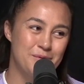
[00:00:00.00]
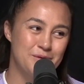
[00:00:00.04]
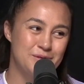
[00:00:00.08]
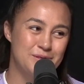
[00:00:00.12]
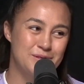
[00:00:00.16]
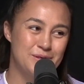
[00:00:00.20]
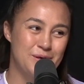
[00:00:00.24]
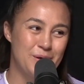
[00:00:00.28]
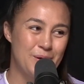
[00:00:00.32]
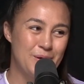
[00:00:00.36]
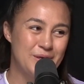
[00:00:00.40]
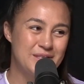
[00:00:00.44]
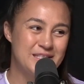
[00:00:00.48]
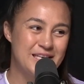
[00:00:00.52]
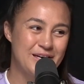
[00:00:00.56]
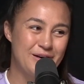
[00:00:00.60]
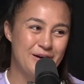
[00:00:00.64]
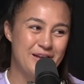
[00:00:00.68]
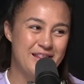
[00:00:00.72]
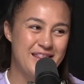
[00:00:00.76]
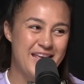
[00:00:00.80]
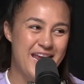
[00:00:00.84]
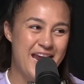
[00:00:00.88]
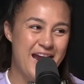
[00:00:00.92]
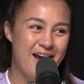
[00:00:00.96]
couple of scoots
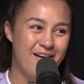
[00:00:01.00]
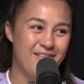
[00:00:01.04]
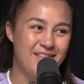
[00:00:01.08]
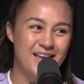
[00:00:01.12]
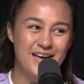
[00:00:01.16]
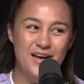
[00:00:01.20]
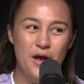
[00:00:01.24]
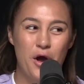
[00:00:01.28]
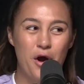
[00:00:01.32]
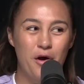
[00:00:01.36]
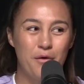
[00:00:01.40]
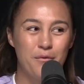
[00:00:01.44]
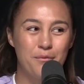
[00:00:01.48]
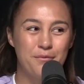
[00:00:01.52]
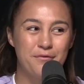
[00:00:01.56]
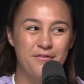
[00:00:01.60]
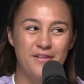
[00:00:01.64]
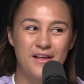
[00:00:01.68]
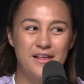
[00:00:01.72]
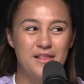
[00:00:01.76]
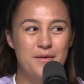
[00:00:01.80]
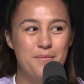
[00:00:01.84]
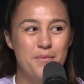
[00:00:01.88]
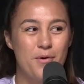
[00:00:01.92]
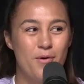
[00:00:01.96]
here and there, and then
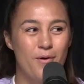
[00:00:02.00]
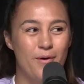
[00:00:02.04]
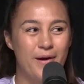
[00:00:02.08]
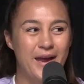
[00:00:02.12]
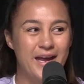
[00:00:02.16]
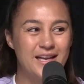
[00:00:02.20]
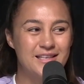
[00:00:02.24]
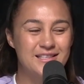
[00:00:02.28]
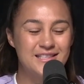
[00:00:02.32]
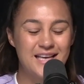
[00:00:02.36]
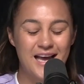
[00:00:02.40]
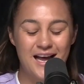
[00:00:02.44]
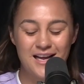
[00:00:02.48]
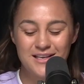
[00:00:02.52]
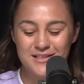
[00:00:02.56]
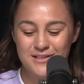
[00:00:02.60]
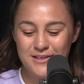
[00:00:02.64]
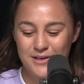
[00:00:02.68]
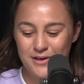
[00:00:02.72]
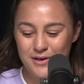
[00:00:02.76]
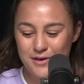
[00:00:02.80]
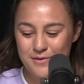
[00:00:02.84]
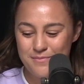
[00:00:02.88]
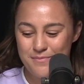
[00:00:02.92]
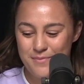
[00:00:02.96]
hopefully the ball gets out
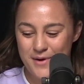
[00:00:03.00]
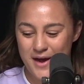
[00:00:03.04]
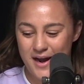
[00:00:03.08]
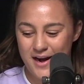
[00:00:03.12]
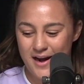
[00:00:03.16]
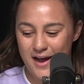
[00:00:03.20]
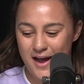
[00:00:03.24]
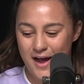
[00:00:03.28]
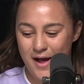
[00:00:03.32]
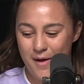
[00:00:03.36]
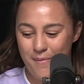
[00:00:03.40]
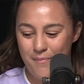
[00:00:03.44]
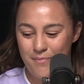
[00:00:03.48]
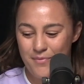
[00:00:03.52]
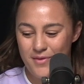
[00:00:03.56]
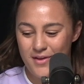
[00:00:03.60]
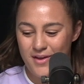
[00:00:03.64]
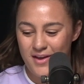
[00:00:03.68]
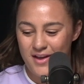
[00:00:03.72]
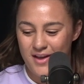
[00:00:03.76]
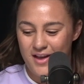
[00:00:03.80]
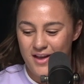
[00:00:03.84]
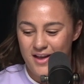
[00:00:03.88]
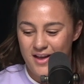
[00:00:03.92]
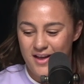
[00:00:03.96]
to you. But um,
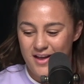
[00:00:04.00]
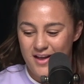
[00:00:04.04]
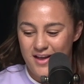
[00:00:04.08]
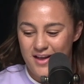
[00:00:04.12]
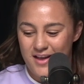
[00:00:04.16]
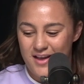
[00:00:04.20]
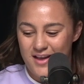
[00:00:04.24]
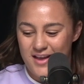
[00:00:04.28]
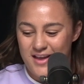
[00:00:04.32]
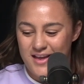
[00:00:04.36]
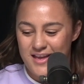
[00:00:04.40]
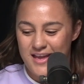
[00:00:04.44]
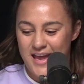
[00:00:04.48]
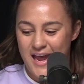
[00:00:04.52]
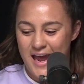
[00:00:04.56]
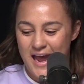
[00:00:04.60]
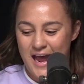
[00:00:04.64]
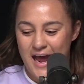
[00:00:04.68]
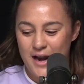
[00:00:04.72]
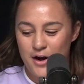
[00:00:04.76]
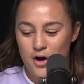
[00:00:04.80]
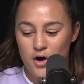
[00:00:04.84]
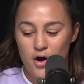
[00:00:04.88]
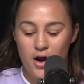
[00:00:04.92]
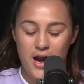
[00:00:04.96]

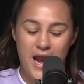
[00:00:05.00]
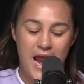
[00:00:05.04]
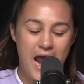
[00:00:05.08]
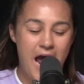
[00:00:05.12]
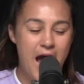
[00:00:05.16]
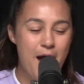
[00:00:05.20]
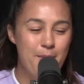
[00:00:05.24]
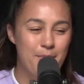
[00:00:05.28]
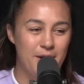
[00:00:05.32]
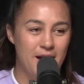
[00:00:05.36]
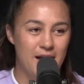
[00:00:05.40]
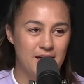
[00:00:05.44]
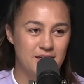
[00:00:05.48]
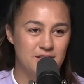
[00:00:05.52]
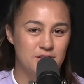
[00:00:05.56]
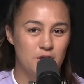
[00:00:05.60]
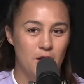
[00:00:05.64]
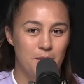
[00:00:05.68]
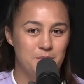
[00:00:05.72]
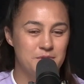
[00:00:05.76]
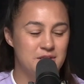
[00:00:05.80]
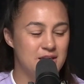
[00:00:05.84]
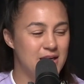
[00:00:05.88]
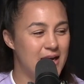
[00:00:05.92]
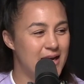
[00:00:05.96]
yeah, I don't know how, but I just
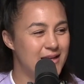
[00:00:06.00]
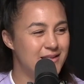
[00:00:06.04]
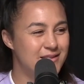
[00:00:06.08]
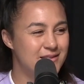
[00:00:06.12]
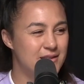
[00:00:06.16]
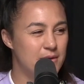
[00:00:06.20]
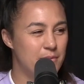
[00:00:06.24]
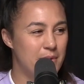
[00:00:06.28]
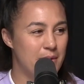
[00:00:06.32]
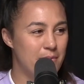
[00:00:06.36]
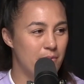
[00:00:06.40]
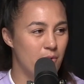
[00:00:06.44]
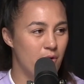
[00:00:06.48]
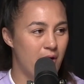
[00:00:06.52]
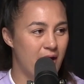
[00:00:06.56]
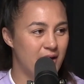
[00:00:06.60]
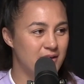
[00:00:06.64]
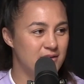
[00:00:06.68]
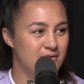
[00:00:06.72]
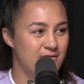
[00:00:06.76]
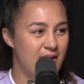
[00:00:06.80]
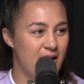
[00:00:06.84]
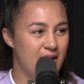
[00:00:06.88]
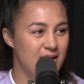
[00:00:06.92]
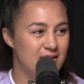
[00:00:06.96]
hope she gets a bit more
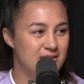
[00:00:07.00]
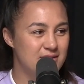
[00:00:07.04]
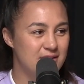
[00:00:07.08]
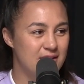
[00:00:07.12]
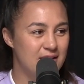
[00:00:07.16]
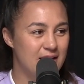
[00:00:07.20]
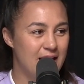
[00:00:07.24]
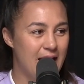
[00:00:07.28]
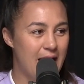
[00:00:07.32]
activated into